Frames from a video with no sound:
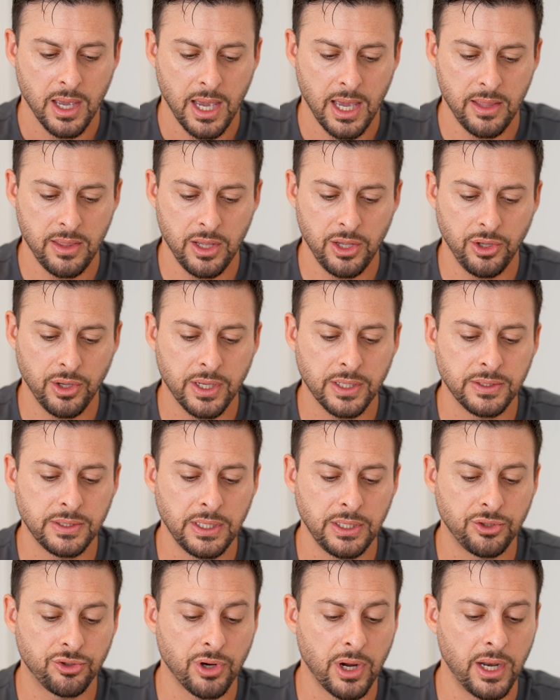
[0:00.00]
And then you can
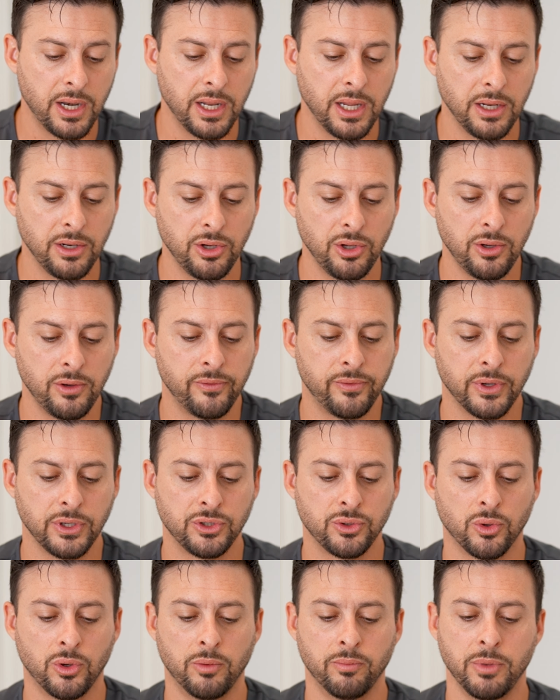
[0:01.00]
see trending, new
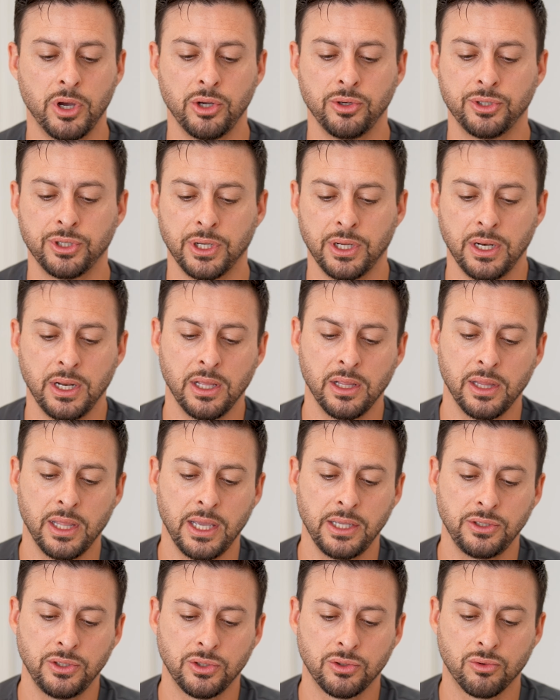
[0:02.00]
visual motion.
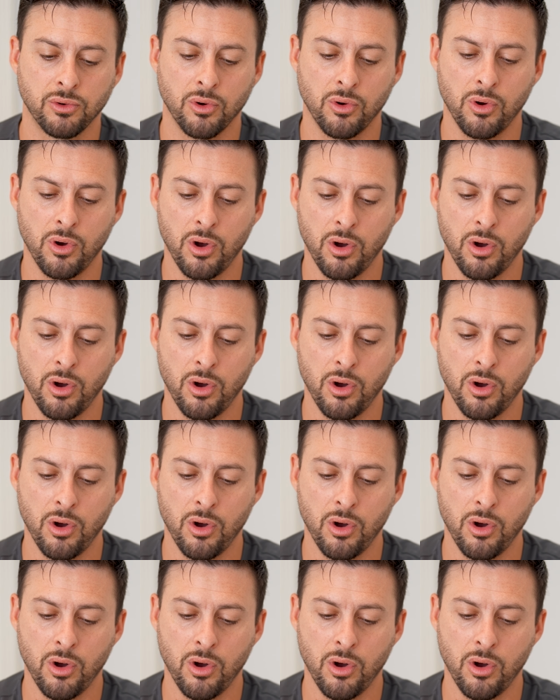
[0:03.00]
Let's scroll